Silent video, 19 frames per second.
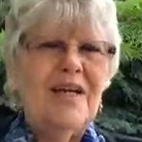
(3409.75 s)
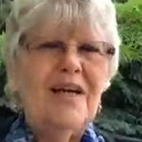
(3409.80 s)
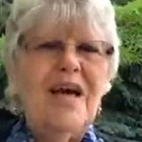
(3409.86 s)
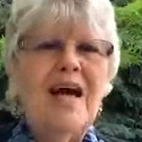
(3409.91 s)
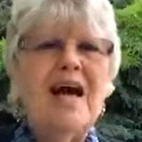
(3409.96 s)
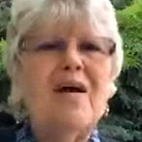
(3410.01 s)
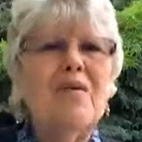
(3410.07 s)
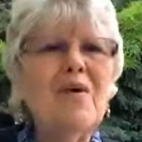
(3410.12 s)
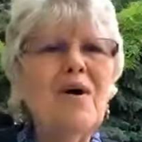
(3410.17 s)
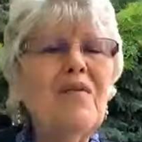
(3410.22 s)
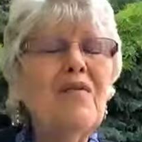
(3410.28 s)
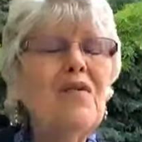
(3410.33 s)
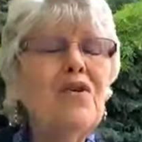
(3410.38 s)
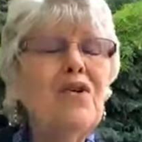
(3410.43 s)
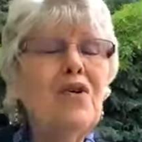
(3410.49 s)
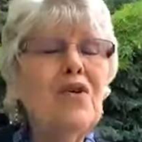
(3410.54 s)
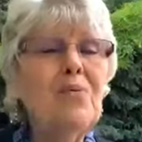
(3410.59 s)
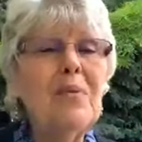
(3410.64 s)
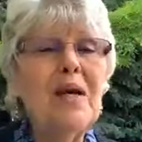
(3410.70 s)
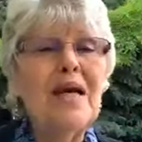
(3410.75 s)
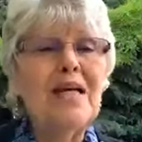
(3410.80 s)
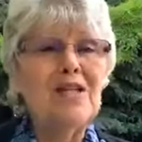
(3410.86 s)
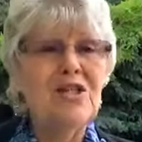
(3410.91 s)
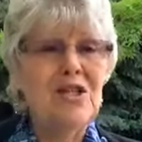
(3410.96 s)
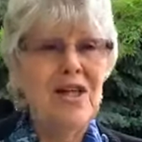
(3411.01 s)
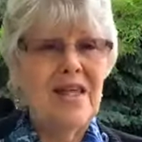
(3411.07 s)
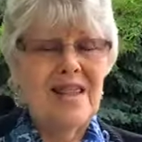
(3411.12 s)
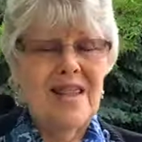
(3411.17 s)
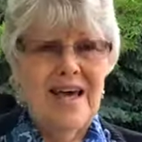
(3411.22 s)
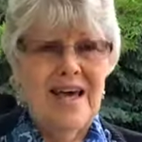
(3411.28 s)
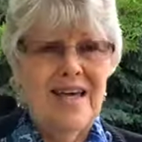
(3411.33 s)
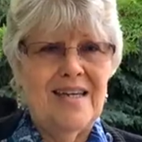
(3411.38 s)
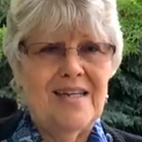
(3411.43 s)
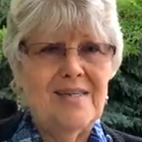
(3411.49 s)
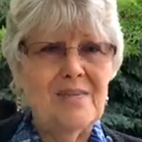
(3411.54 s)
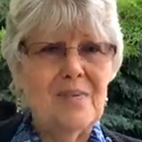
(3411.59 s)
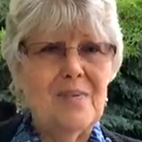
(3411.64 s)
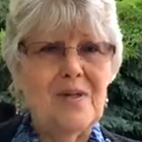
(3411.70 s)
However you're imagining that
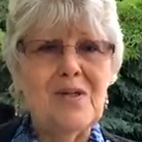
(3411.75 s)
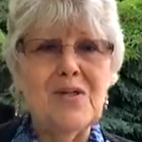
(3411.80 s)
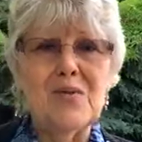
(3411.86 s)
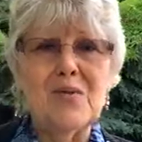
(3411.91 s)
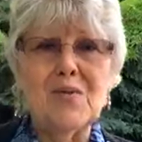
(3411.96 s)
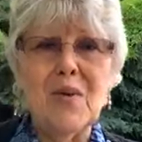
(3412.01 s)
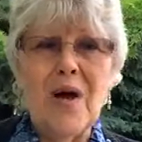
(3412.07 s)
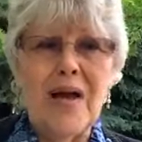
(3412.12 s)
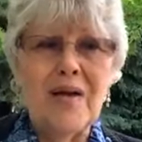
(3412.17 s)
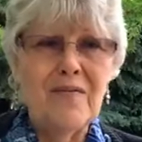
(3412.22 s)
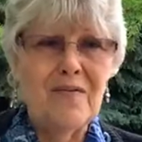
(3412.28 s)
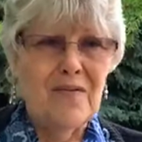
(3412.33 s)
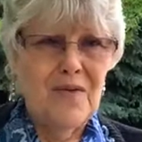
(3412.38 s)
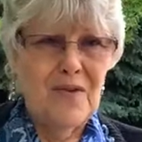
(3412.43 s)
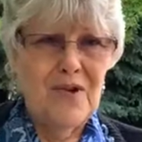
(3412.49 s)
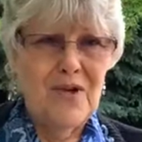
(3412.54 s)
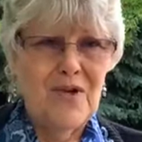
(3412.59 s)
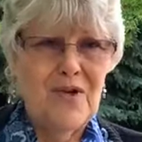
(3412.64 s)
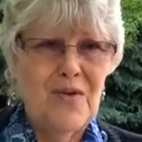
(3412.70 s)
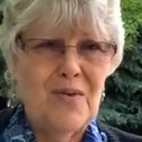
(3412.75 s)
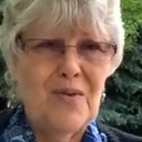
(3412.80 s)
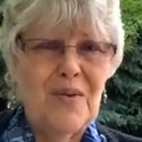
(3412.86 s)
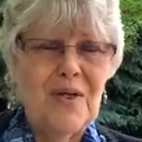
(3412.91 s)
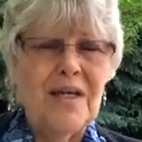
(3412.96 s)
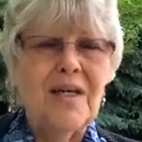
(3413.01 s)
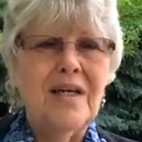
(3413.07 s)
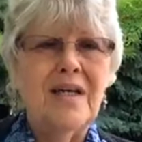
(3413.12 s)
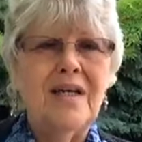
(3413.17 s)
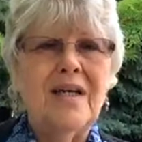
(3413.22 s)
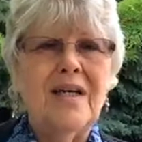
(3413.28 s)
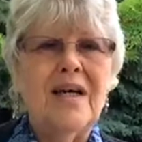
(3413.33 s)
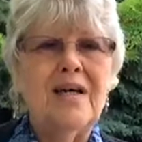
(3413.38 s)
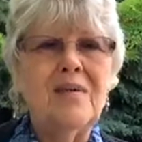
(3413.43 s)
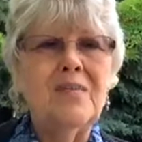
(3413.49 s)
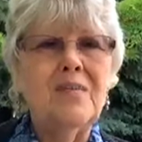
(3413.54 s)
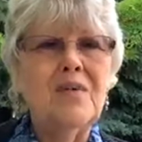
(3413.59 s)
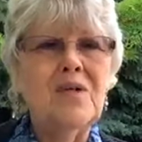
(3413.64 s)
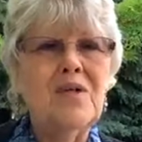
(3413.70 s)
is what is right for you
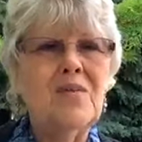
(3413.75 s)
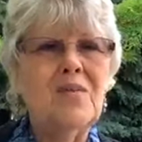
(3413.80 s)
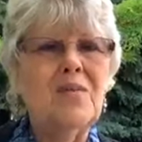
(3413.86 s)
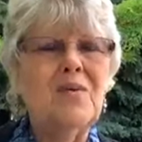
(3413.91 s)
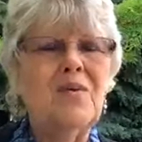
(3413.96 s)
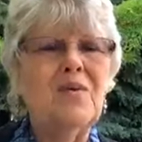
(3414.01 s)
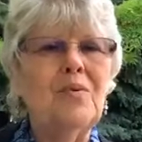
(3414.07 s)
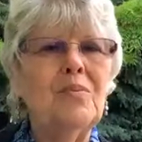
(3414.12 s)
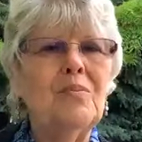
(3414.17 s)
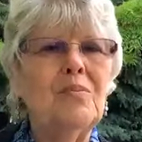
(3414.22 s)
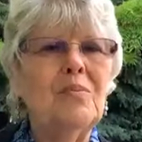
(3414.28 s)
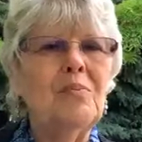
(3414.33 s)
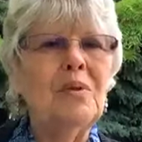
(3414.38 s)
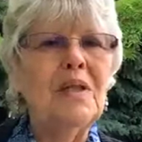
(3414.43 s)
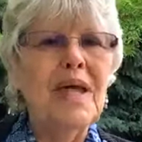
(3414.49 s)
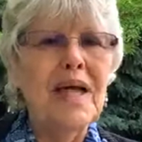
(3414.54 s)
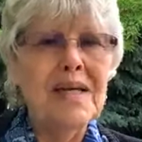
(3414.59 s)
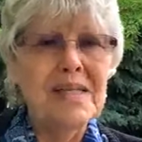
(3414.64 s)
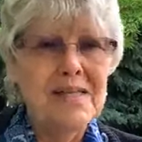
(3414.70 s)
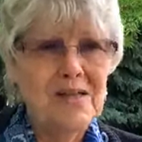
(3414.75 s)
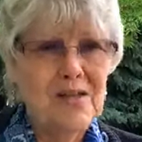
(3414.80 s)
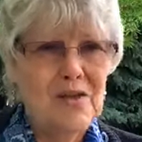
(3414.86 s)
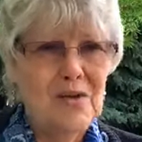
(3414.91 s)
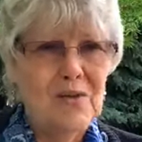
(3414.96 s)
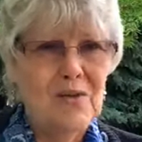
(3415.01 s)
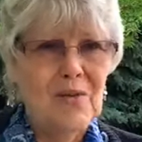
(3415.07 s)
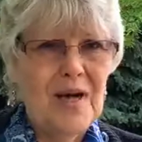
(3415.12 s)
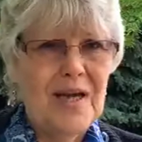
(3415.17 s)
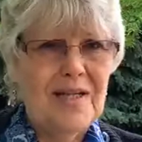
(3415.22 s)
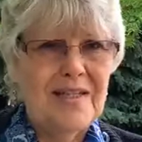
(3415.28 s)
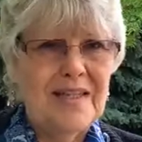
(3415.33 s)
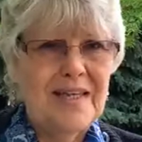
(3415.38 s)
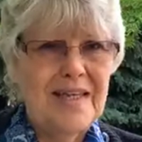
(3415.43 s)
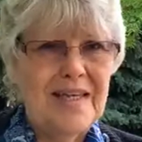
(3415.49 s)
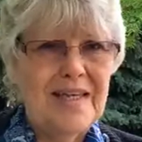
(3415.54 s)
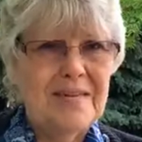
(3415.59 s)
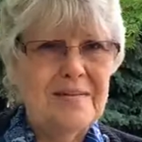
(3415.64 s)
and what will bless you greatly.